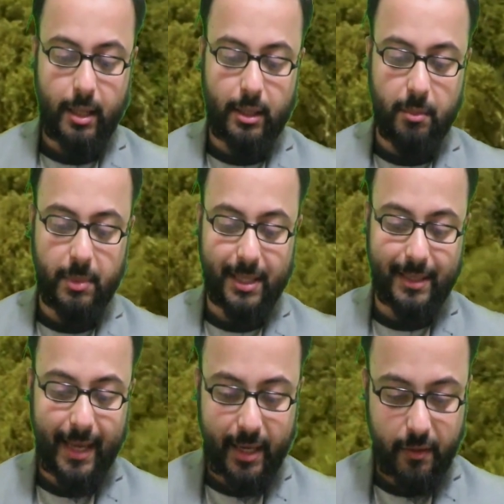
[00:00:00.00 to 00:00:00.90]
the
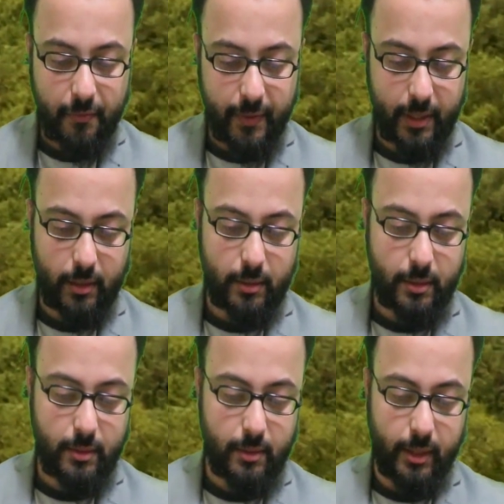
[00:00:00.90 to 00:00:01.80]
magnetic field,
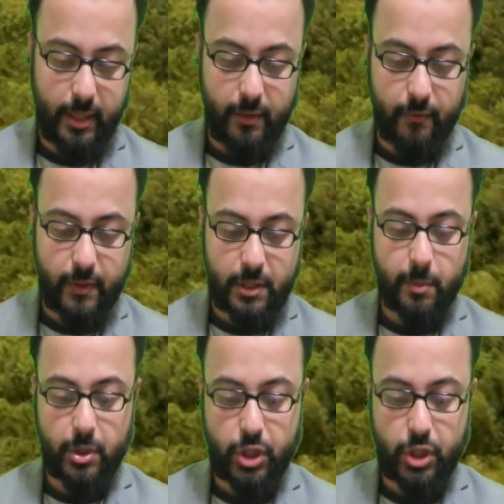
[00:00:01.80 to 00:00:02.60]
the invisible